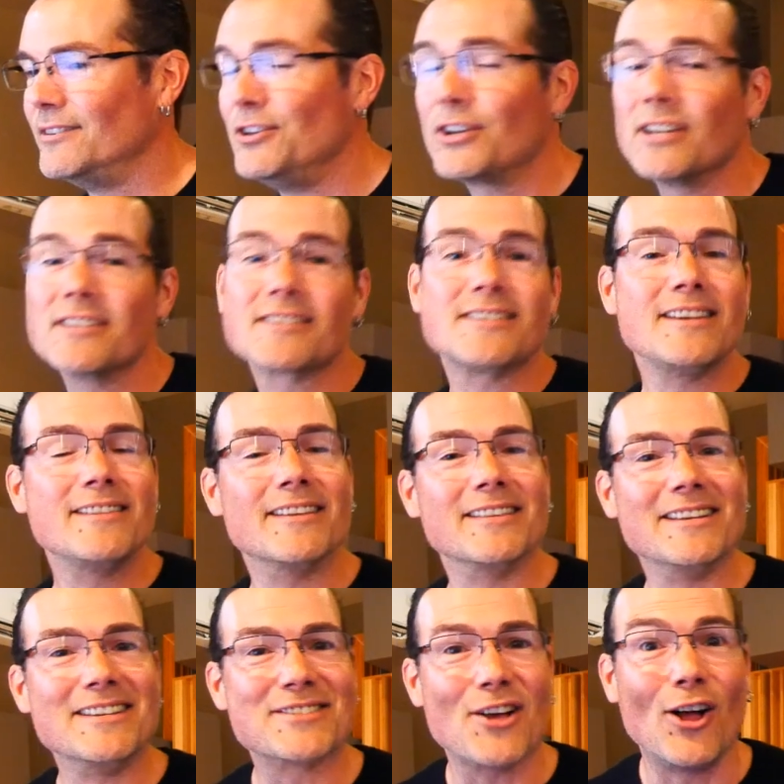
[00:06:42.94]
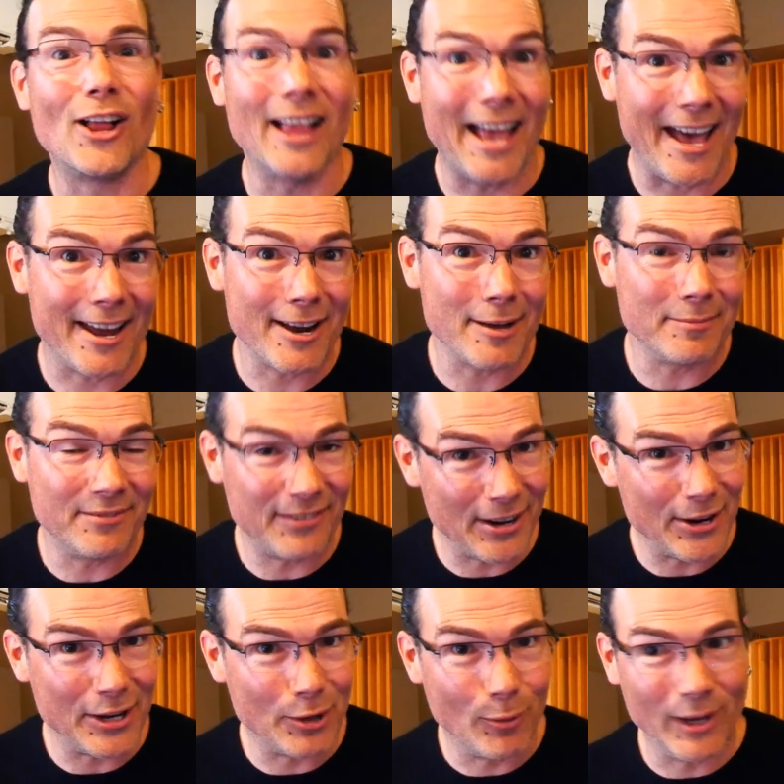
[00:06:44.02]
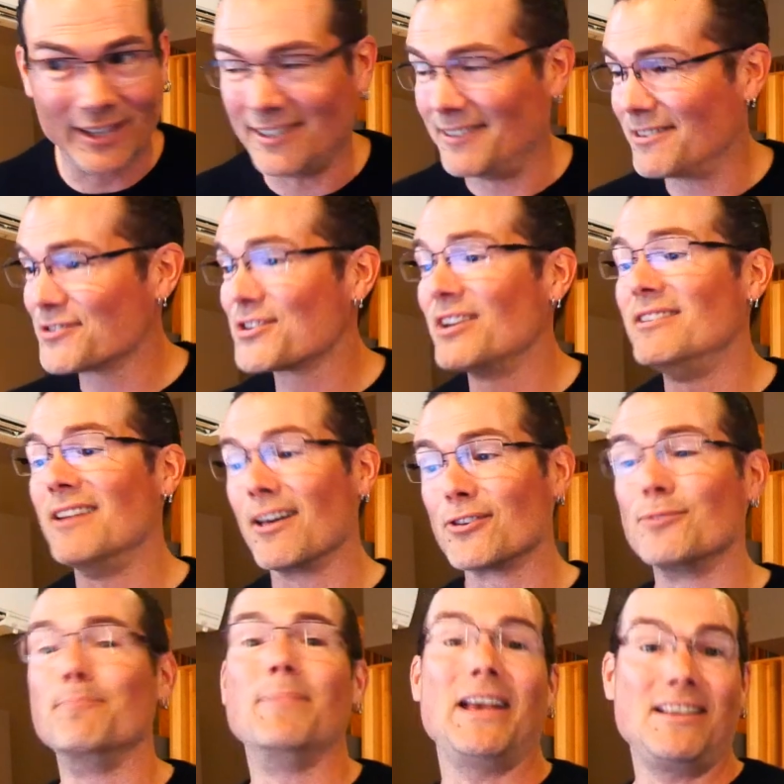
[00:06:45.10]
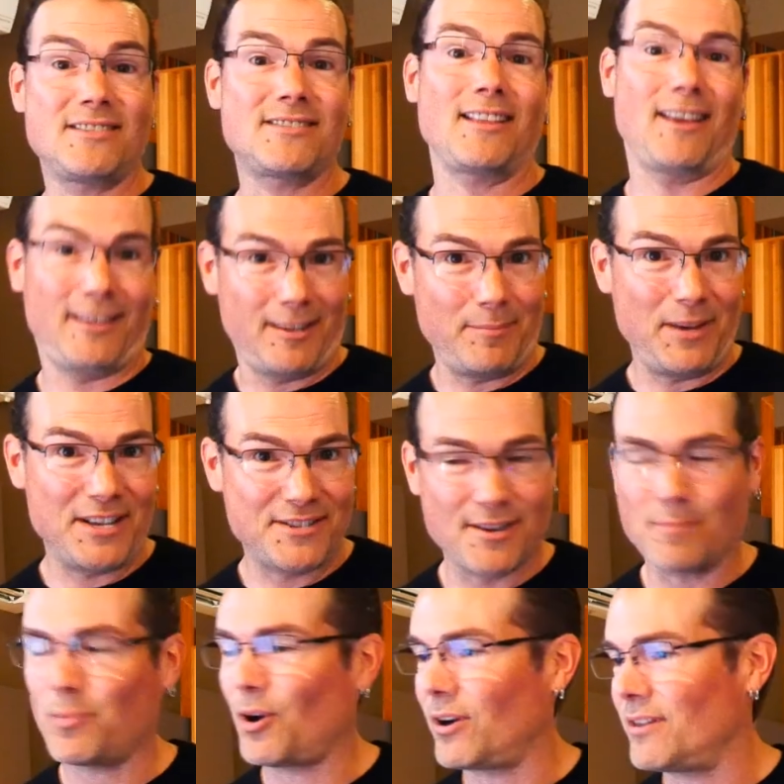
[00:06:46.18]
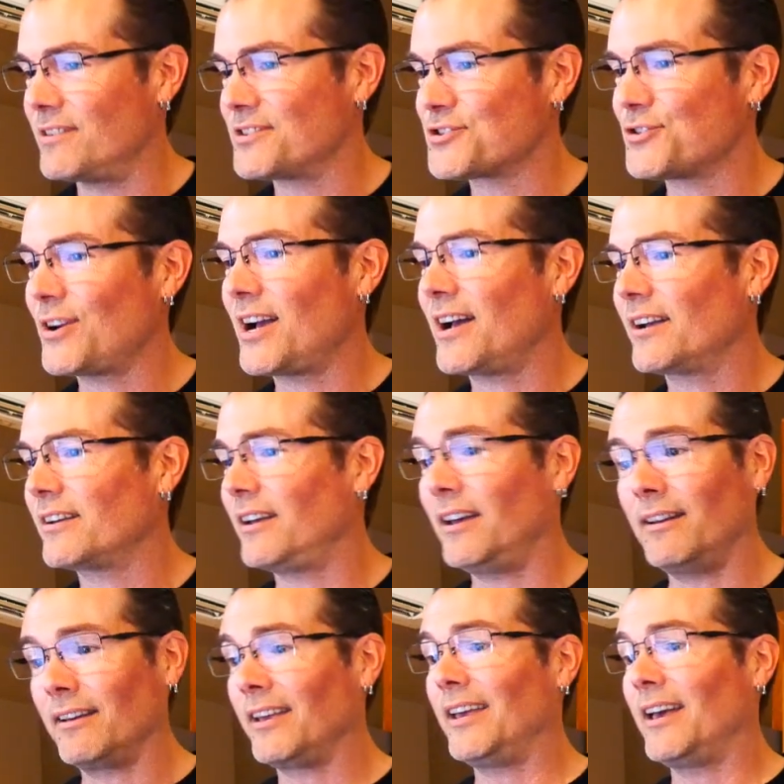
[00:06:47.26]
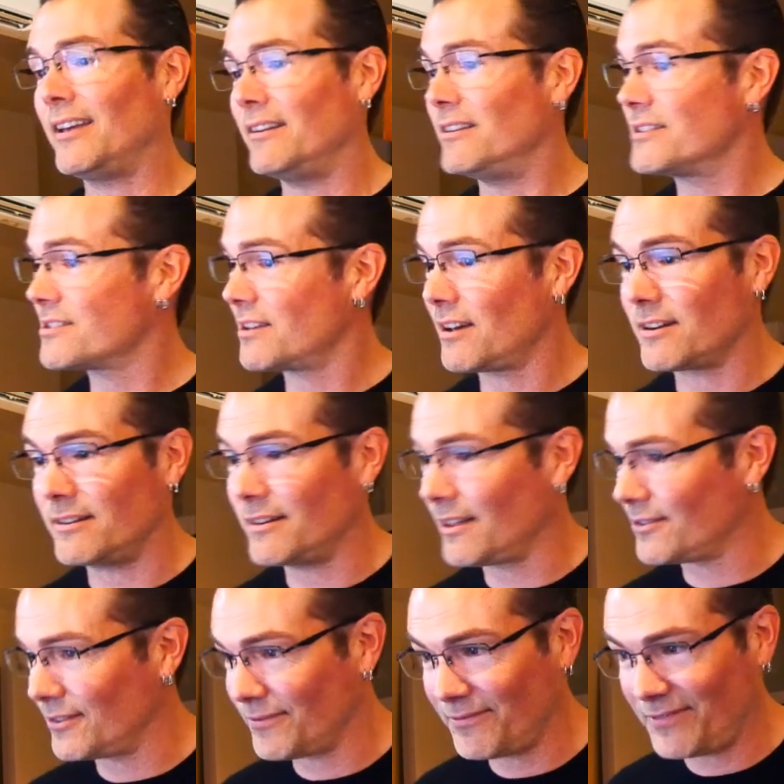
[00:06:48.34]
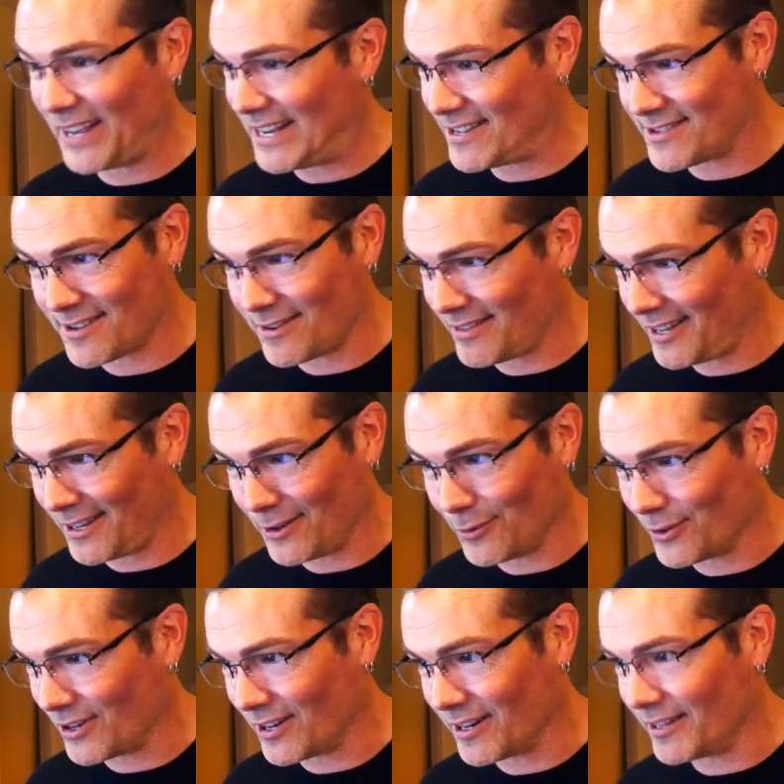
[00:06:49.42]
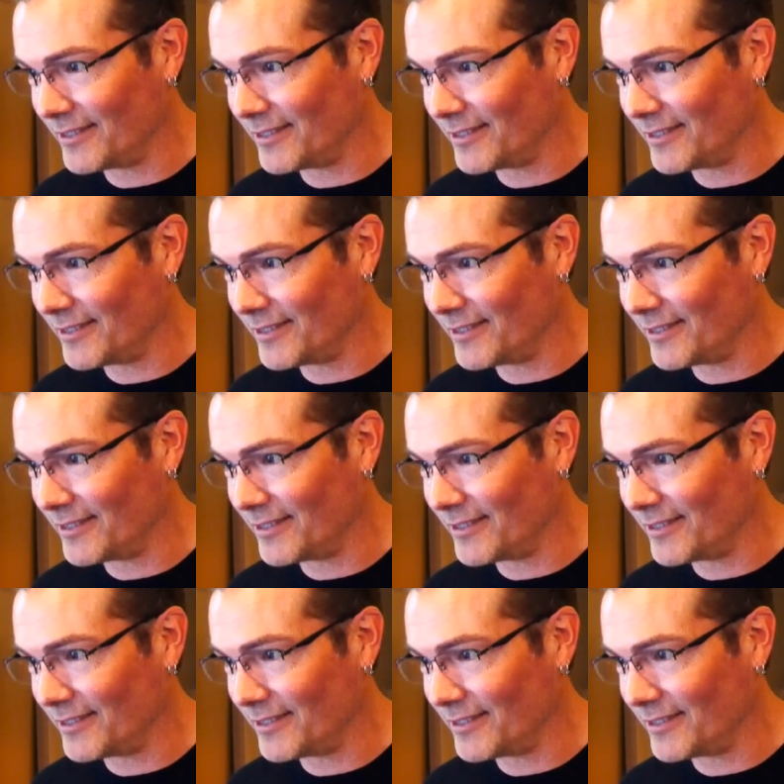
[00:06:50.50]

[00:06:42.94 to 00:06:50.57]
You can see that these all add up very quickly. There's another bass line that makes up part of this track. And again, it's got another phase thing going on